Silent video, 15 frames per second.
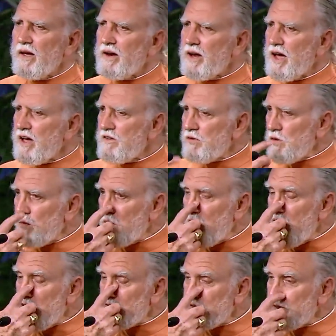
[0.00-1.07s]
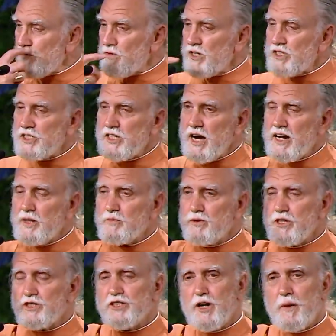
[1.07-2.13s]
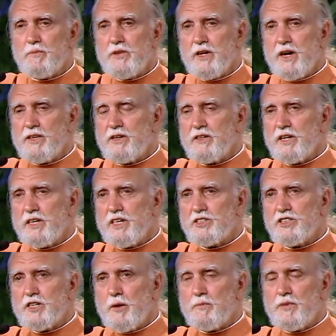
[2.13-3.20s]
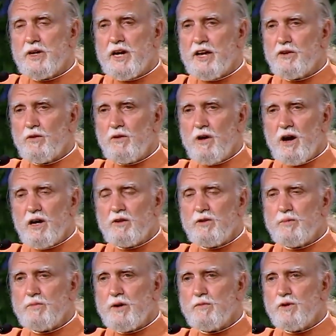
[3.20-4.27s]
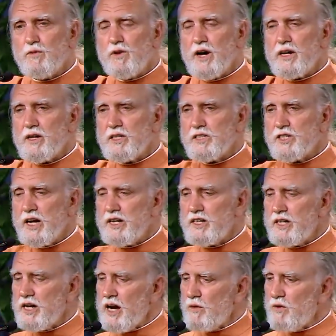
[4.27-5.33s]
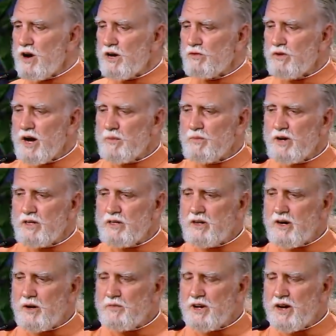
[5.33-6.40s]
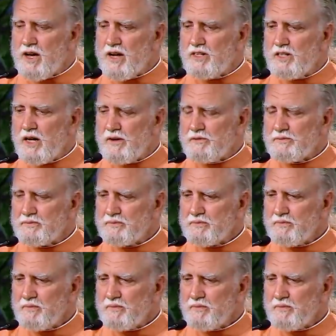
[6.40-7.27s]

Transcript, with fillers: and I walked from one side of the print shop to the other to get something. I no longer remember what. And as I did, I walked by Brother Dharmananda.